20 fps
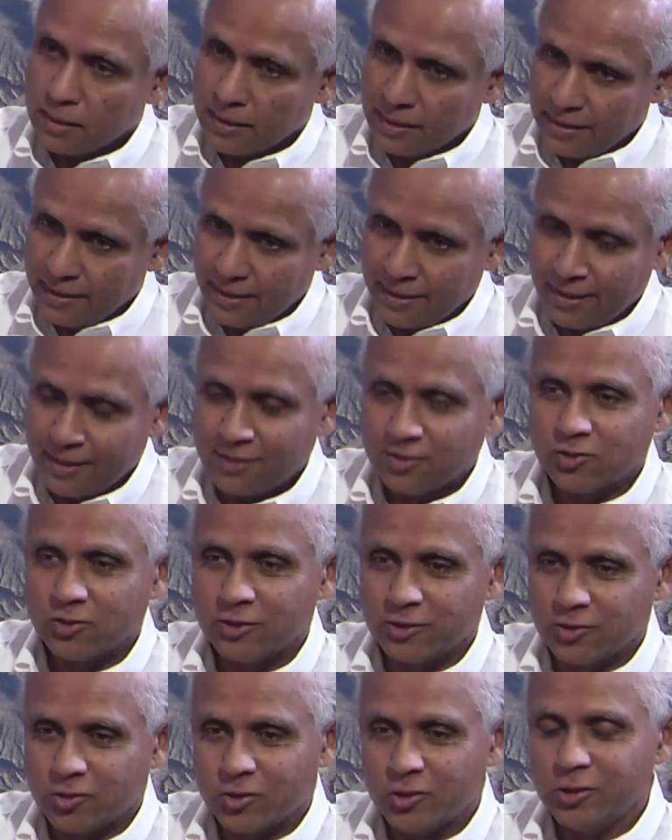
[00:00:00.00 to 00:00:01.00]
he has
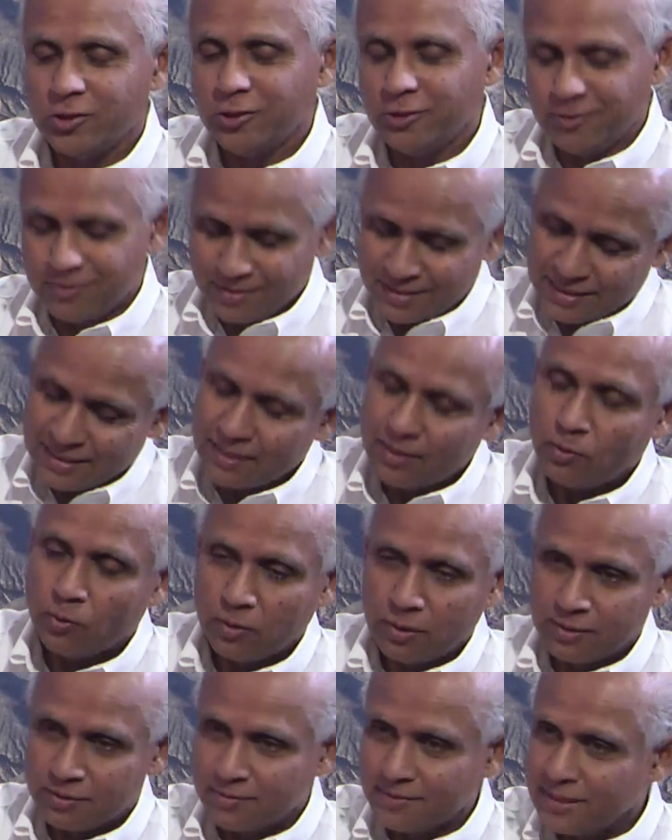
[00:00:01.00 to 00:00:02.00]
this...
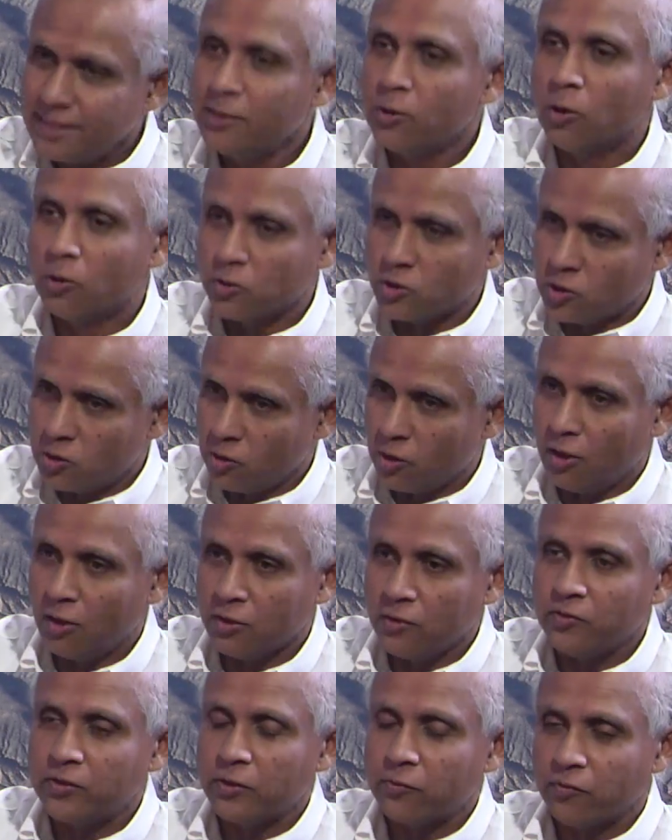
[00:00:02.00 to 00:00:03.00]
Well, he goes to all
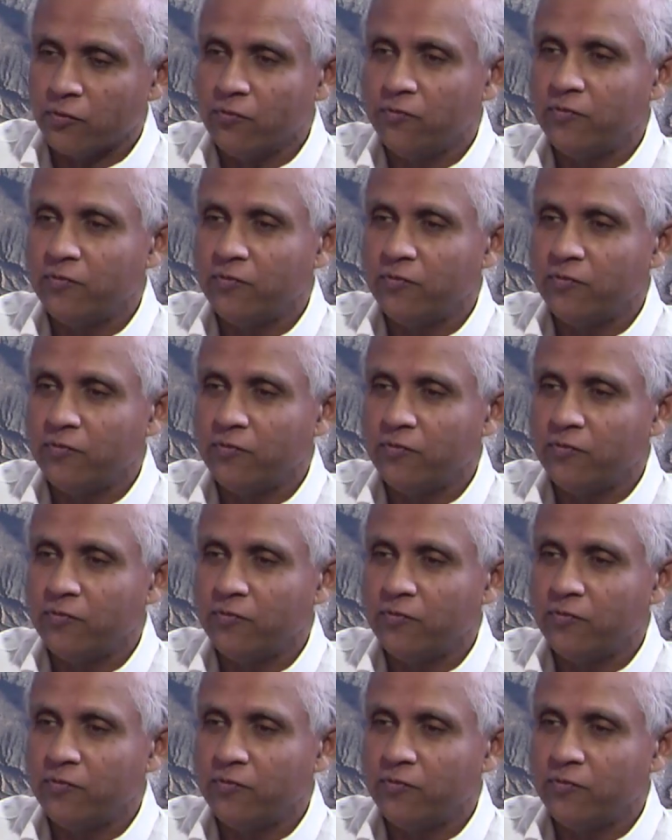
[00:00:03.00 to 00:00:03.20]
the different